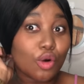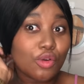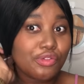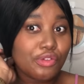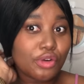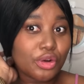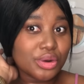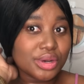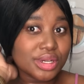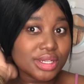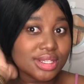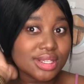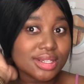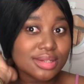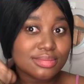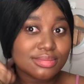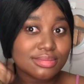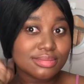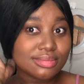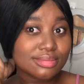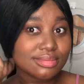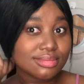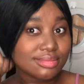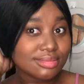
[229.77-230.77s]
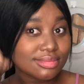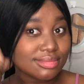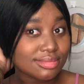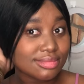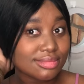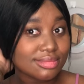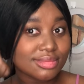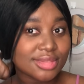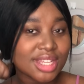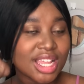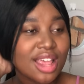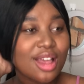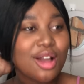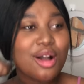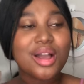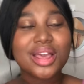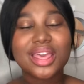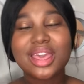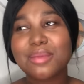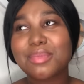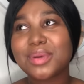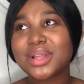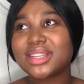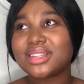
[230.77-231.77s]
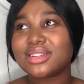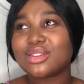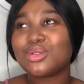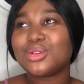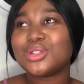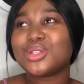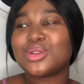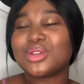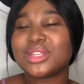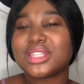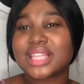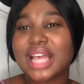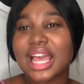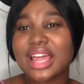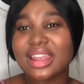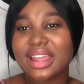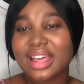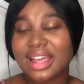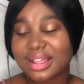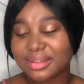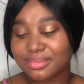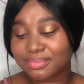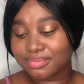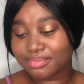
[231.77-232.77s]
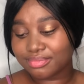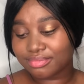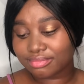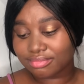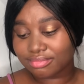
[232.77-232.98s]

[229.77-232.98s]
for it. Okay, but also it's kind of,